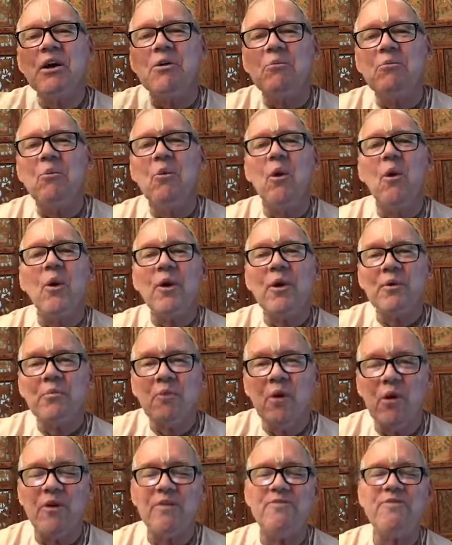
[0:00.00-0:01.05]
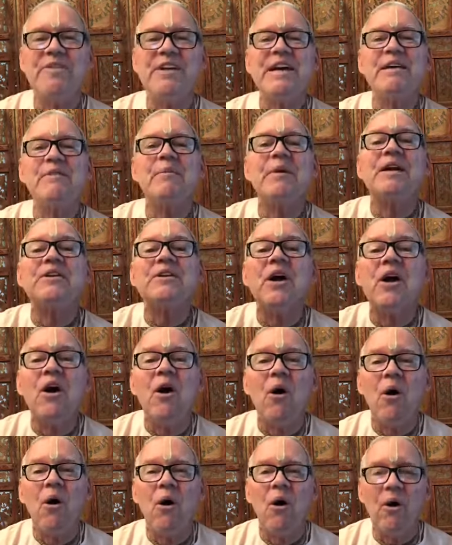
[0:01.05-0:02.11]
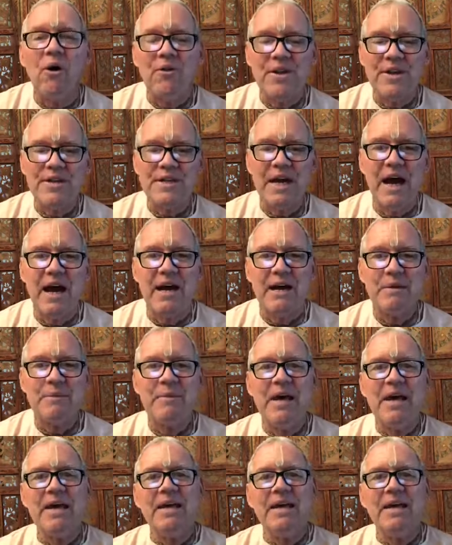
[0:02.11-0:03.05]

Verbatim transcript: more and more vehement all the time.